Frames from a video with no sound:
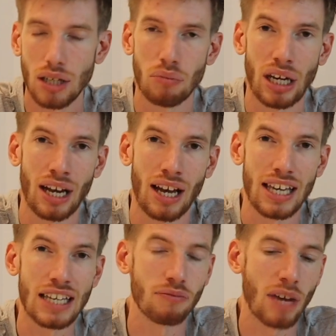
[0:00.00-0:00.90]

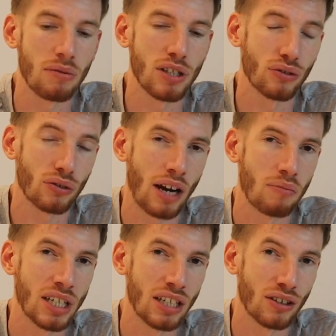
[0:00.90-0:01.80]
But if maybe you're
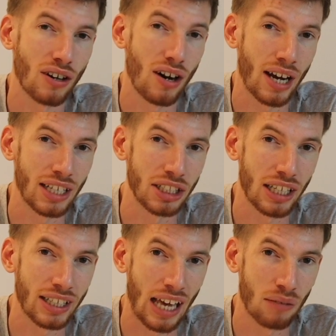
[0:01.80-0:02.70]
scraping in on a higher
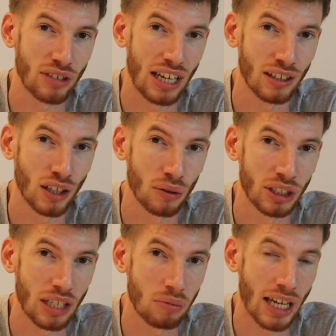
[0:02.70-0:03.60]
GAMSAT and a lower
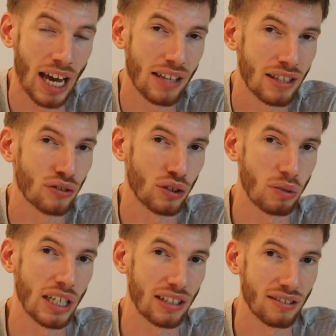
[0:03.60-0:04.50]
GPA, this could
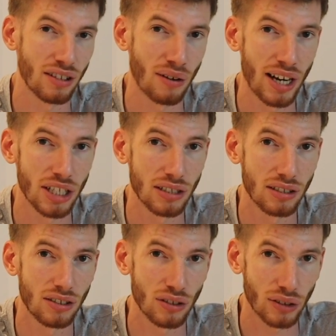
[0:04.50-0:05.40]
be a consideration
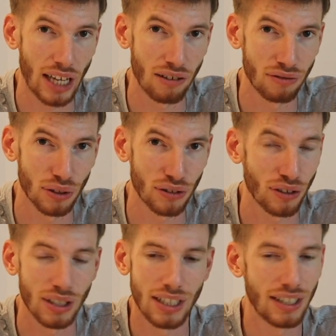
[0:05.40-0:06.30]
to look out for. So